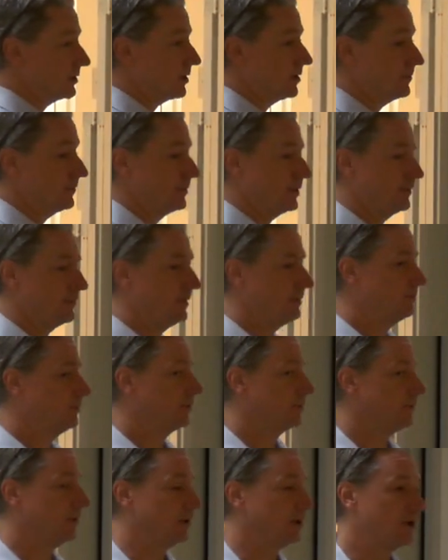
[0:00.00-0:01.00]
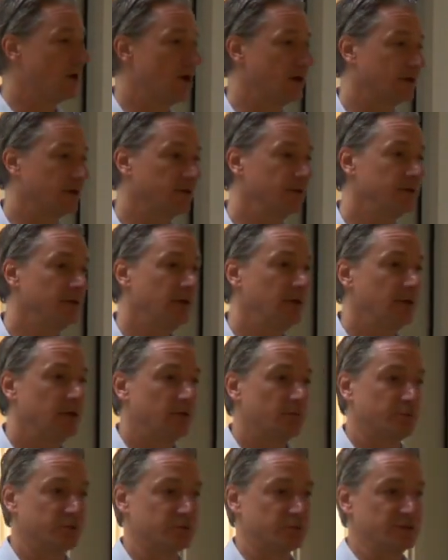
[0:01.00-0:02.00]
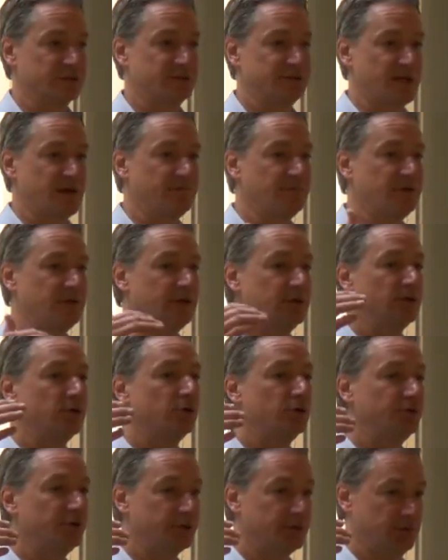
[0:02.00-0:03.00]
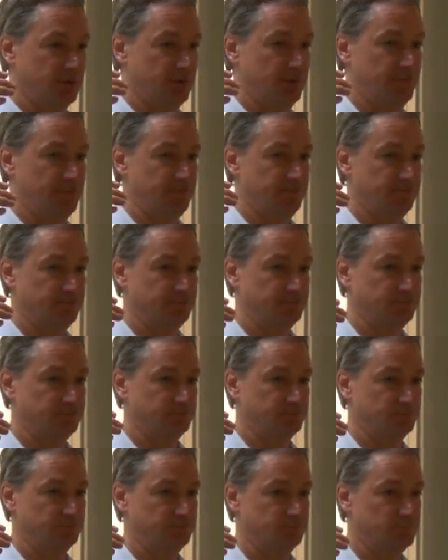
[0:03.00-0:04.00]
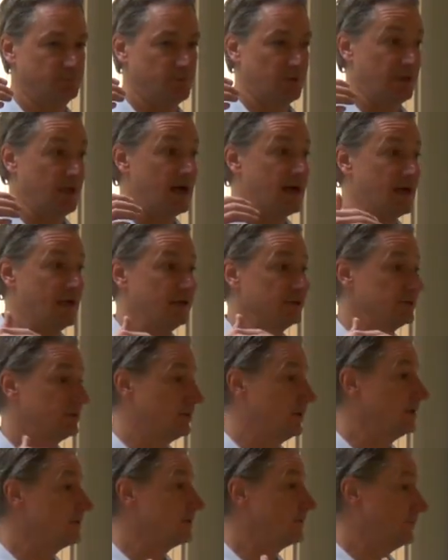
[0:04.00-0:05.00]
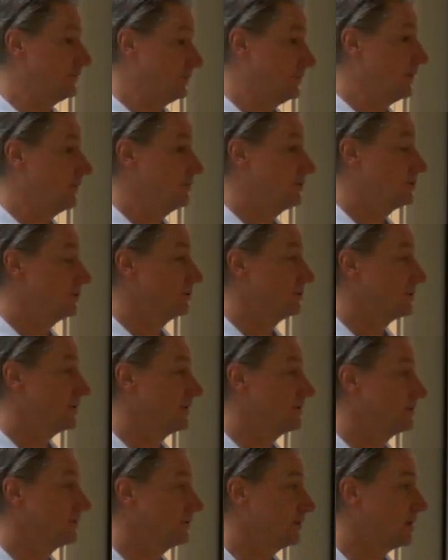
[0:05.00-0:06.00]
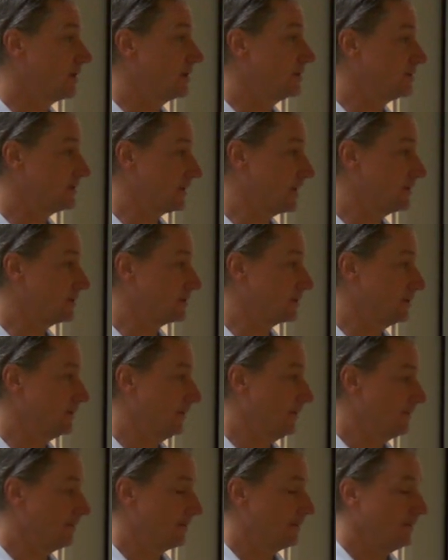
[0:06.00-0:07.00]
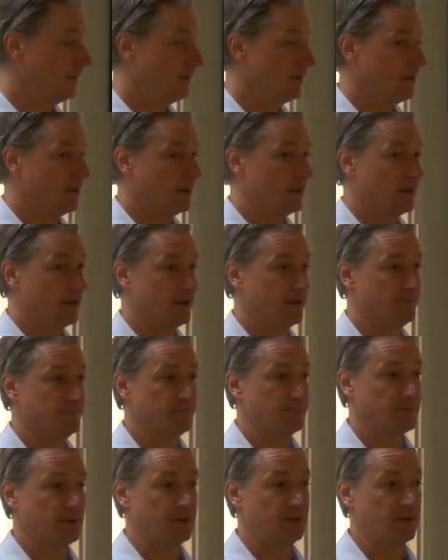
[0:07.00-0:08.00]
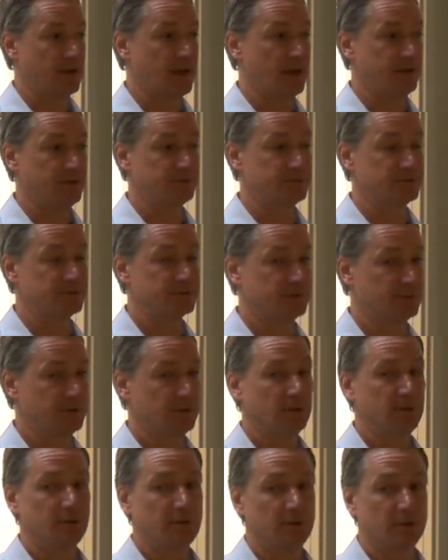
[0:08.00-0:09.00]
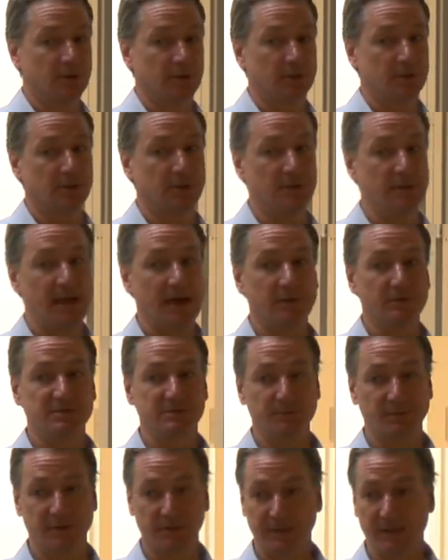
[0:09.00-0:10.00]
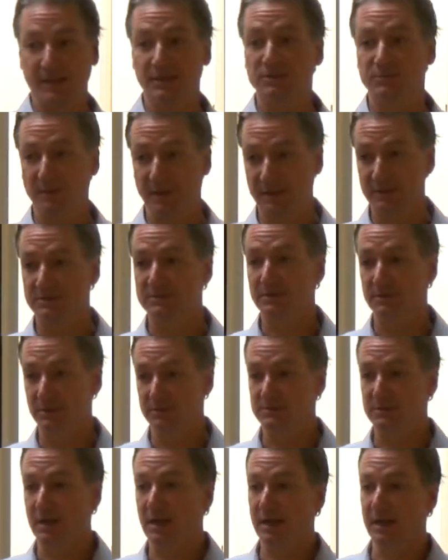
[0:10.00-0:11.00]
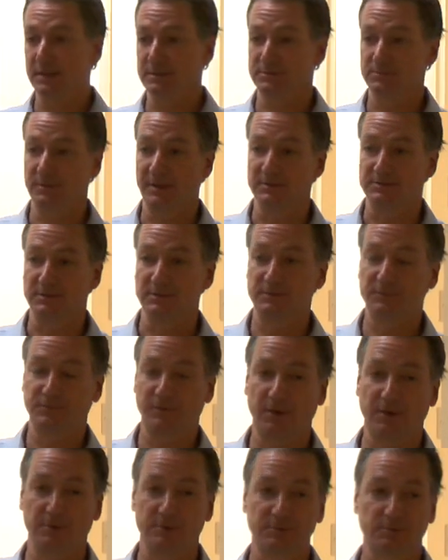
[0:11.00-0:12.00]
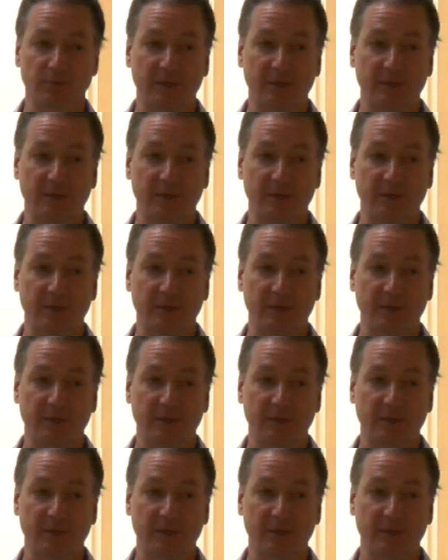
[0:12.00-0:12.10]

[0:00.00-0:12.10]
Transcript: ago, maybe a little bit longer, which was 70 and older, were the highest rates of, of suicide in the United States. Um, and, and uh, now it's middle-aged men is, is, the highest rates. As far as